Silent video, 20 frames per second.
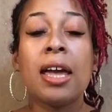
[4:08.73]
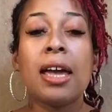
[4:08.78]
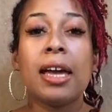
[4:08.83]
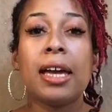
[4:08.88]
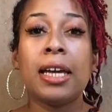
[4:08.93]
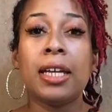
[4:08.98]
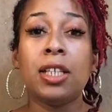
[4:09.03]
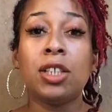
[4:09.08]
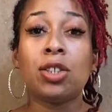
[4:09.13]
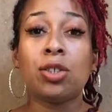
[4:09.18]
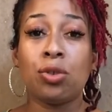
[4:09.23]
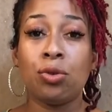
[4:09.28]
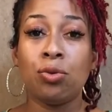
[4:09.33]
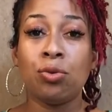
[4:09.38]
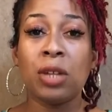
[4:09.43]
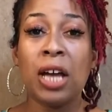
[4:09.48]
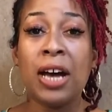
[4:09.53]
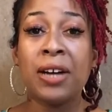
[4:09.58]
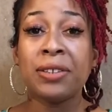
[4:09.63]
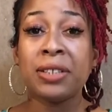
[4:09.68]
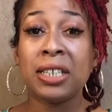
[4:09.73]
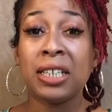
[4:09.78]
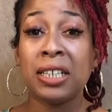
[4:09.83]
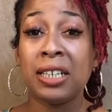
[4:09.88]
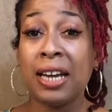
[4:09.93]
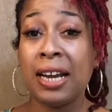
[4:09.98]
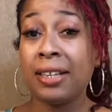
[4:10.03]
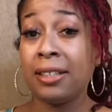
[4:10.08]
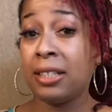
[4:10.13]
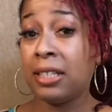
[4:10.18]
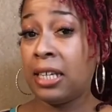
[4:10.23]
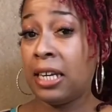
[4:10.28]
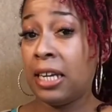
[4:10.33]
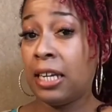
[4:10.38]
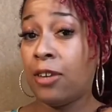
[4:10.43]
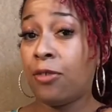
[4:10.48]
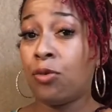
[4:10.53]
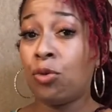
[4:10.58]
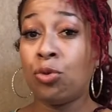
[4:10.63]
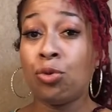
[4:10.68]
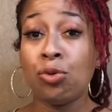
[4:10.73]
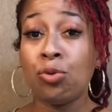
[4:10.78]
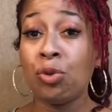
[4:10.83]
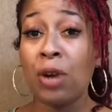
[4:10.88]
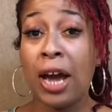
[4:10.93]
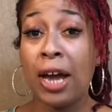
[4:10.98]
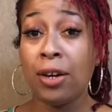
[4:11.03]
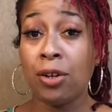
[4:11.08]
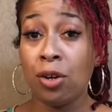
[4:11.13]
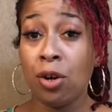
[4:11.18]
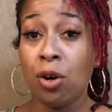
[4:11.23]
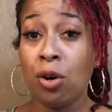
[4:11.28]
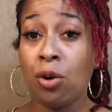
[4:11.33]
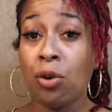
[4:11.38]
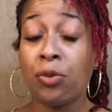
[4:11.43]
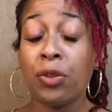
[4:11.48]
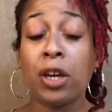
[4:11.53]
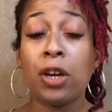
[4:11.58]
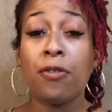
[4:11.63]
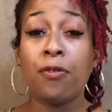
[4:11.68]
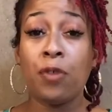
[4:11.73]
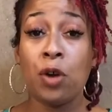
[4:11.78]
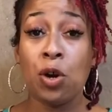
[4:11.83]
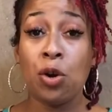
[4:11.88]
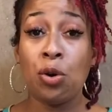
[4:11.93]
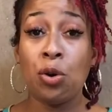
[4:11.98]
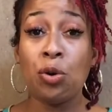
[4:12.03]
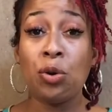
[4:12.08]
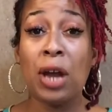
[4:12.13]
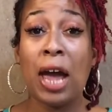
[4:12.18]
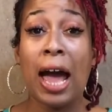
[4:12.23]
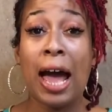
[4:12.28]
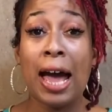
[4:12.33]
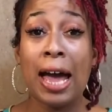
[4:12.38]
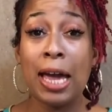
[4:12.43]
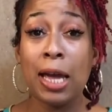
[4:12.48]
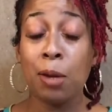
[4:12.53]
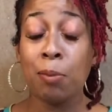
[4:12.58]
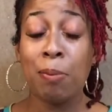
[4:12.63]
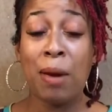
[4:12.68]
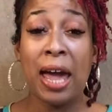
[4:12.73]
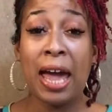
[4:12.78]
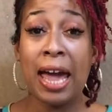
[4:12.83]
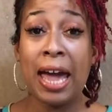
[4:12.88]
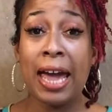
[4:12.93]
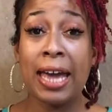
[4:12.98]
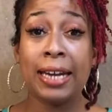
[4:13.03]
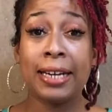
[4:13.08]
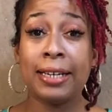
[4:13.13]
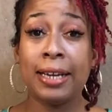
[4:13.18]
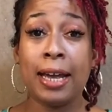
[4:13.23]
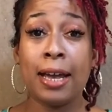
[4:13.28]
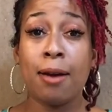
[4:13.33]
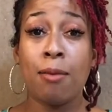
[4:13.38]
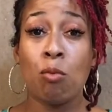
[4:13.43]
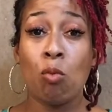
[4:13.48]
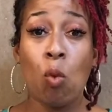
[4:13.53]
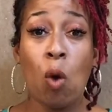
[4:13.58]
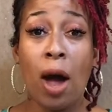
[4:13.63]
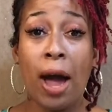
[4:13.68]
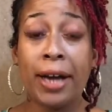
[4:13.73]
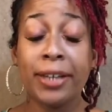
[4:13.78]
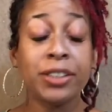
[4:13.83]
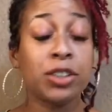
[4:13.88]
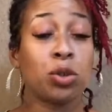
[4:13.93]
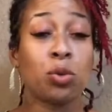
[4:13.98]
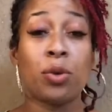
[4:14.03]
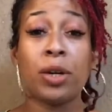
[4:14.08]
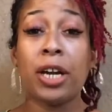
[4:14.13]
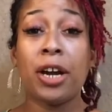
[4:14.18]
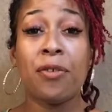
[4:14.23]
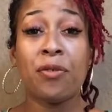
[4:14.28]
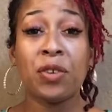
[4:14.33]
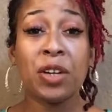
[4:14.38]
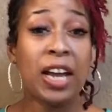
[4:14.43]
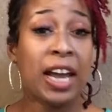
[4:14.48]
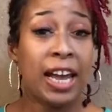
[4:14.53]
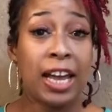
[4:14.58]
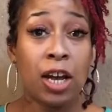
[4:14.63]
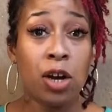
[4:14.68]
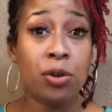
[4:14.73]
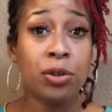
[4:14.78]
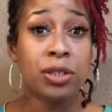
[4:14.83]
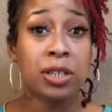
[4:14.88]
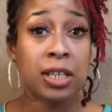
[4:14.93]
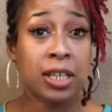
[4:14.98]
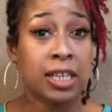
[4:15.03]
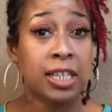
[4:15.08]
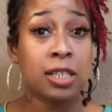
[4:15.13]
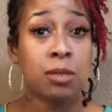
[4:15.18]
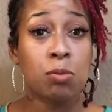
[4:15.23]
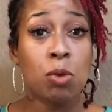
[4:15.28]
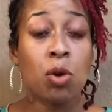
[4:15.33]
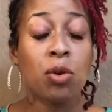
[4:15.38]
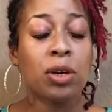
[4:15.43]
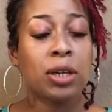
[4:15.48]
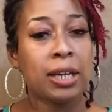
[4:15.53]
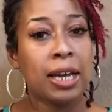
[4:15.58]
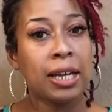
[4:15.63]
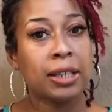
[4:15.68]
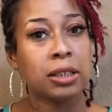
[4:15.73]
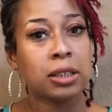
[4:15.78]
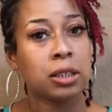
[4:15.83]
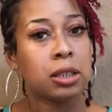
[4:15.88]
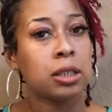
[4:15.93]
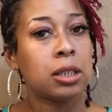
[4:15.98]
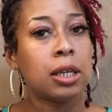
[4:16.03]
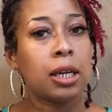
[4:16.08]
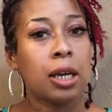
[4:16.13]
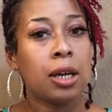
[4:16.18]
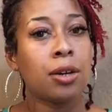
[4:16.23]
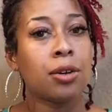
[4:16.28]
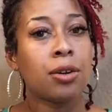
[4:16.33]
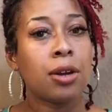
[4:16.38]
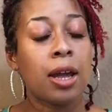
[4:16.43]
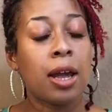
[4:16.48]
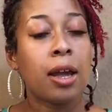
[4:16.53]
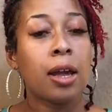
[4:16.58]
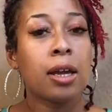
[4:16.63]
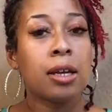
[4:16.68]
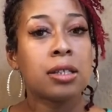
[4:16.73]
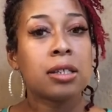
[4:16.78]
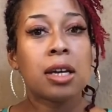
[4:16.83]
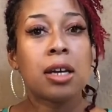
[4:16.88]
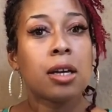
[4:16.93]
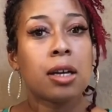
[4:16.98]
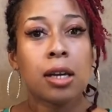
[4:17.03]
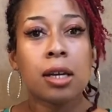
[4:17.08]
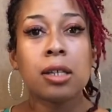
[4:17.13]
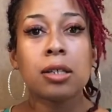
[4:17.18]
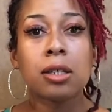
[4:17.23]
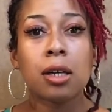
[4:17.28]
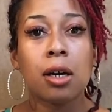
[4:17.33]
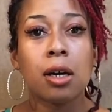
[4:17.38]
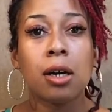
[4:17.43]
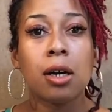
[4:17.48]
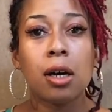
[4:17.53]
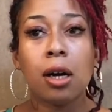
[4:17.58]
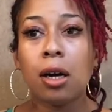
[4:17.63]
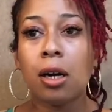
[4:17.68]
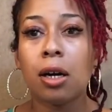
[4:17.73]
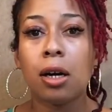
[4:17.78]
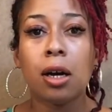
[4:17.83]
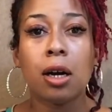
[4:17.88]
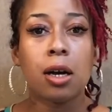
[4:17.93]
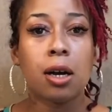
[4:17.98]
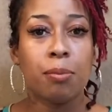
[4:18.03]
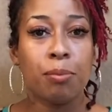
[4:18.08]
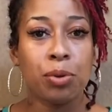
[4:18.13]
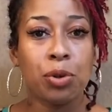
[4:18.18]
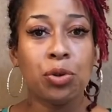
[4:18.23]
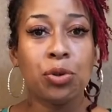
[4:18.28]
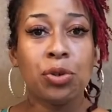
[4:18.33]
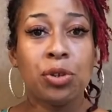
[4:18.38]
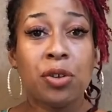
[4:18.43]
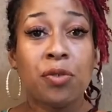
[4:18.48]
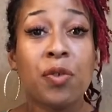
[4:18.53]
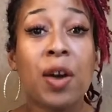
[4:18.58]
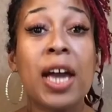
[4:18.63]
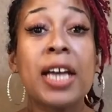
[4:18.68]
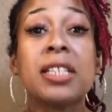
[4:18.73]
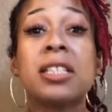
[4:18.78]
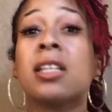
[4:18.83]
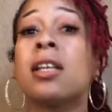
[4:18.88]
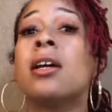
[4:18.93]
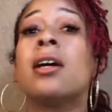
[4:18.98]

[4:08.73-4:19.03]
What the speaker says: It is 2019. If you do not know that a phone, an iPad, a damn watch, or whatever the hell is a gizmo connecting to the internet is a computer device,